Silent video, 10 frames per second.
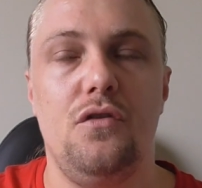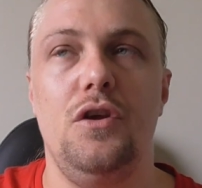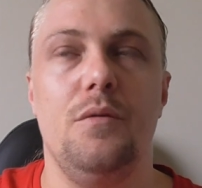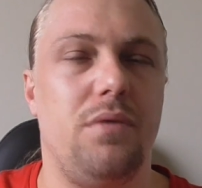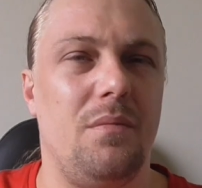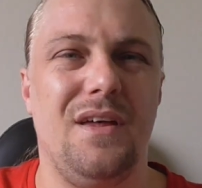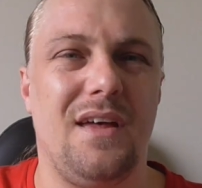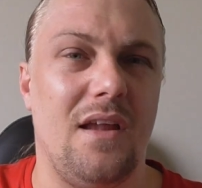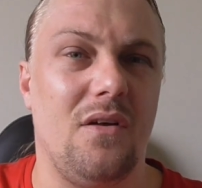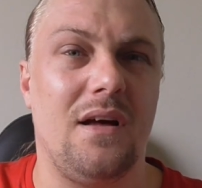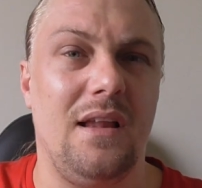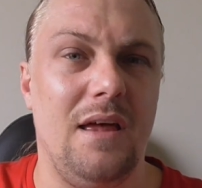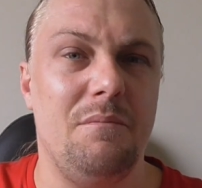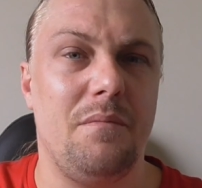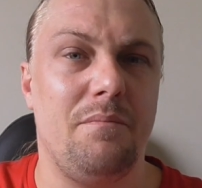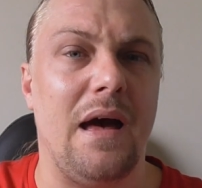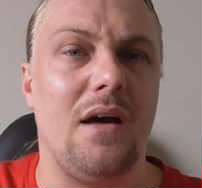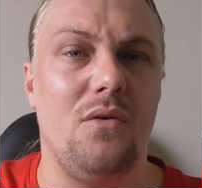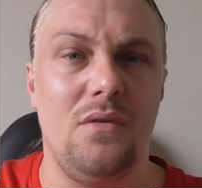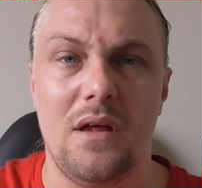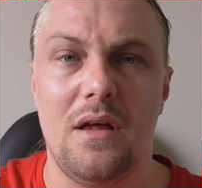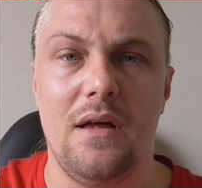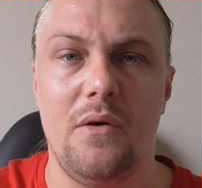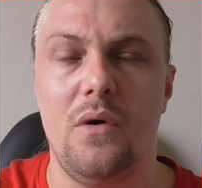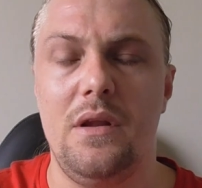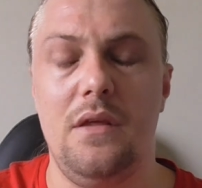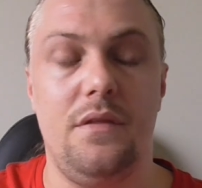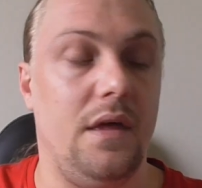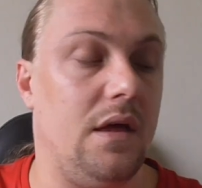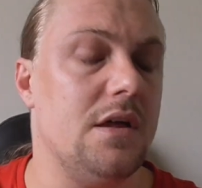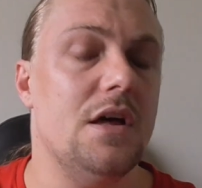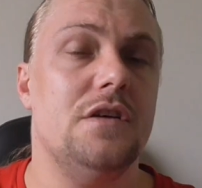You probably cannot claim it back or anything.